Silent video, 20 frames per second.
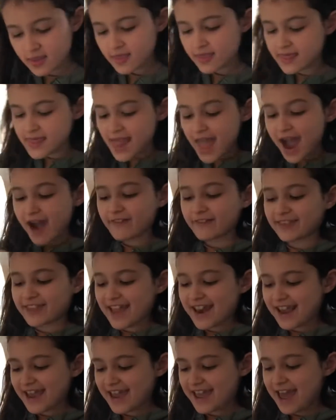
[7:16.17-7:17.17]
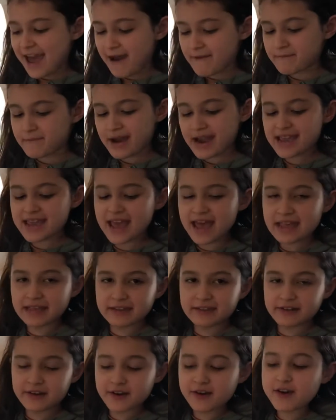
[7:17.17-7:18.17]
now that I have my
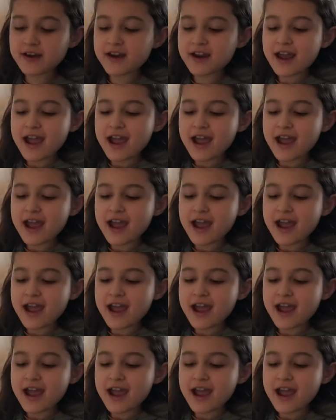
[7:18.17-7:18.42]
answer,